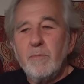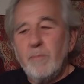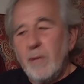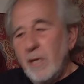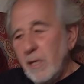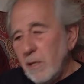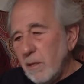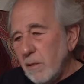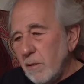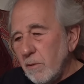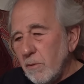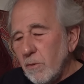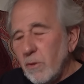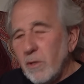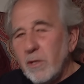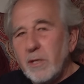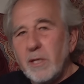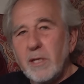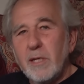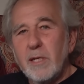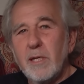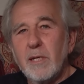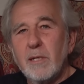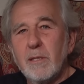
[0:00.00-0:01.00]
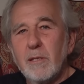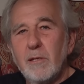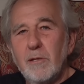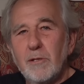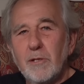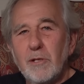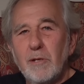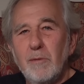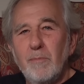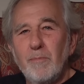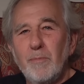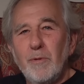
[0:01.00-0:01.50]
by looking at
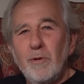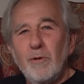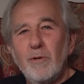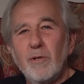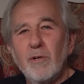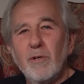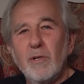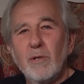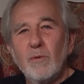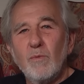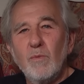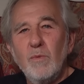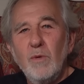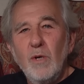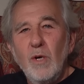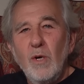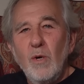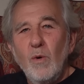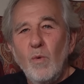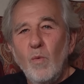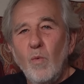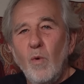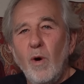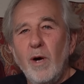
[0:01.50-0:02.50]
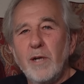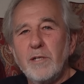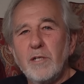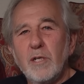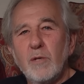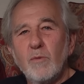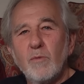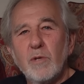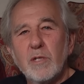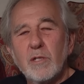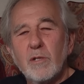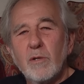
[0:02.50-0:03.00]
this computer and
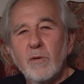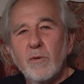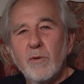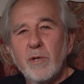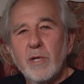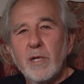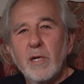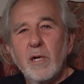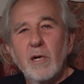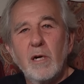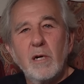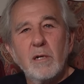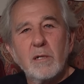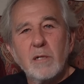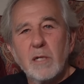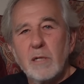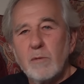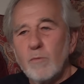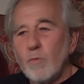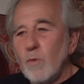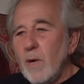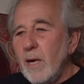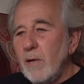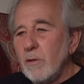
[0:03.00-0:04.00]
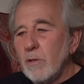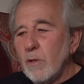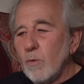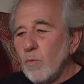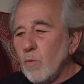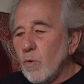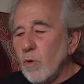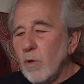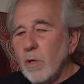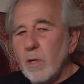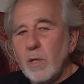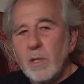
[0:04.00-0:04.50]
watching what's going on around the
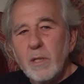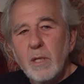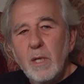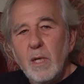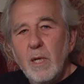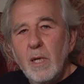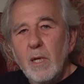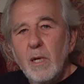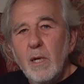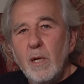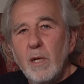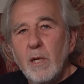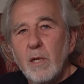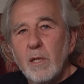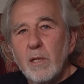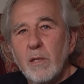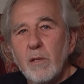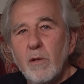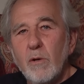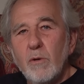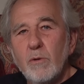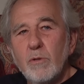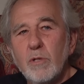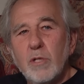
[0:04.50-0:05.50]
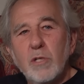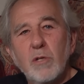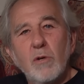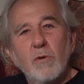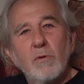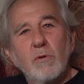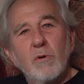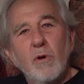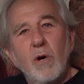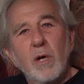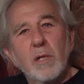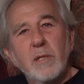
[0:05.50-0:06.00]
world, those
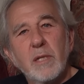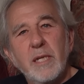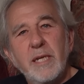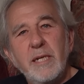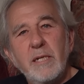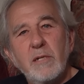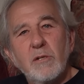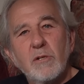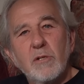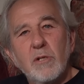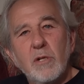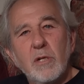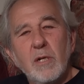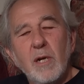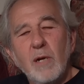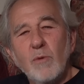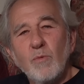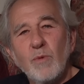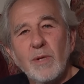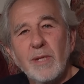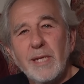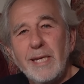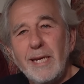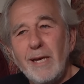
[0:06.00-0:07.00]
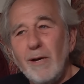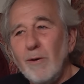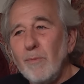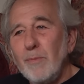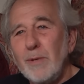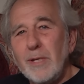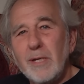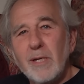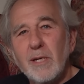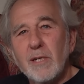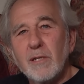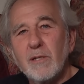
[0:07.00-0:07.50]
so called leaders are not really
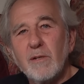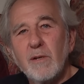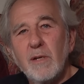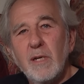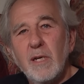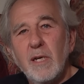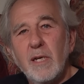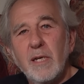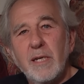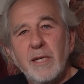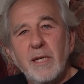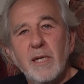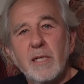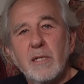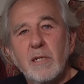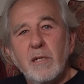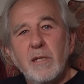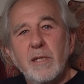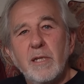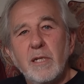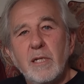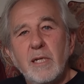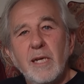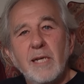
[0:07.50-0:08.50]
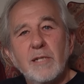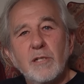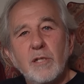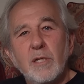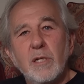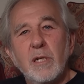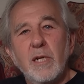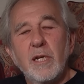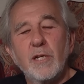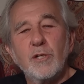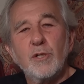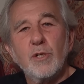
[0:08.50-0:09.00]
helping us get to the
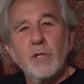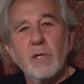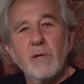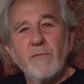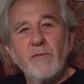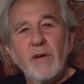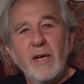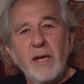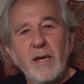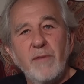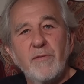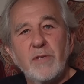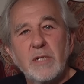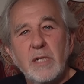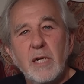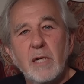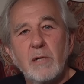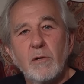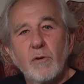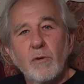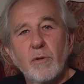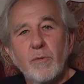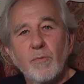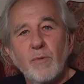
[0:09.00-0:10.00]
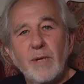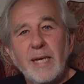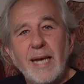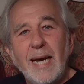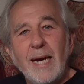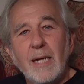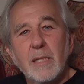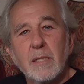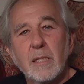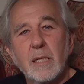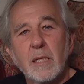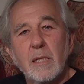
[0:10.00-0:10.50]
destination of a heaven on earth
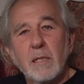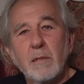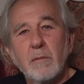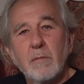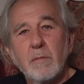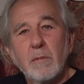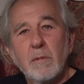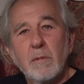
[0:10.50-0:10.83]
reality.